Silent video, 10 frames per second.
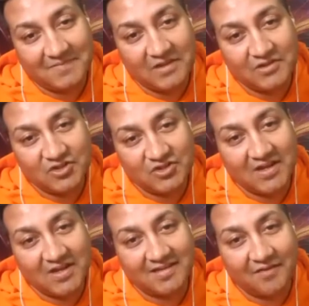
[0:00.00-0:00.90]
and
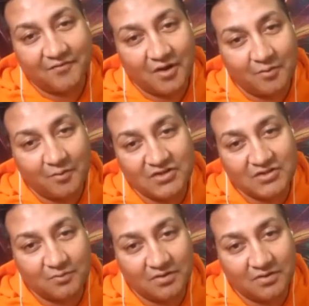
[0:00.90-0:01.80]
share that
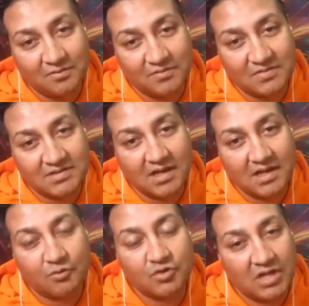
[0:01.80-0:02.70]
vibration with them and say, I
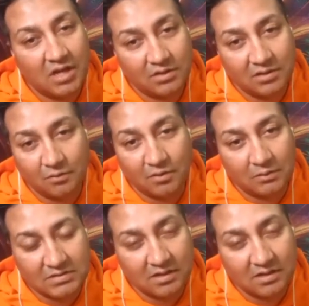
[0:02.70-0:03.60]
will share with you what it
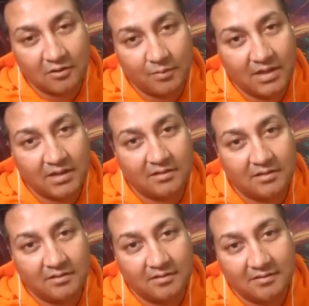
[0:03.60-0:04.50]
was like on planet Earth.